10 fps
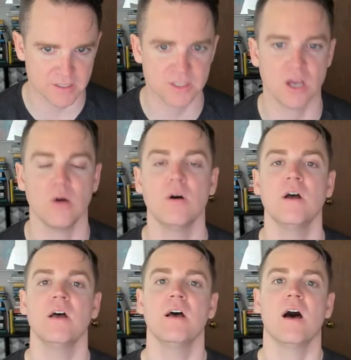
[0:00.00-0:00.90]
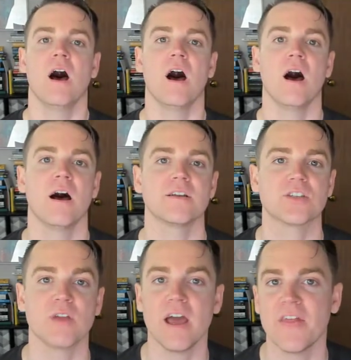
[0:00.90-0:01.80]
So
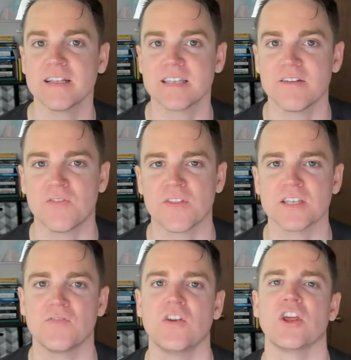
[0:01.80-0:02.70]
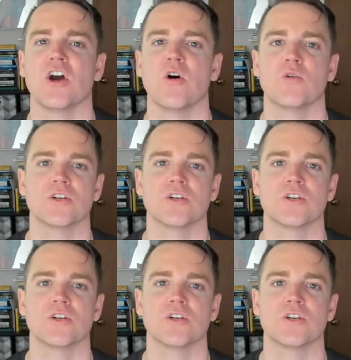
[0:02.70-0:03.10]
yeah, that's it for this video.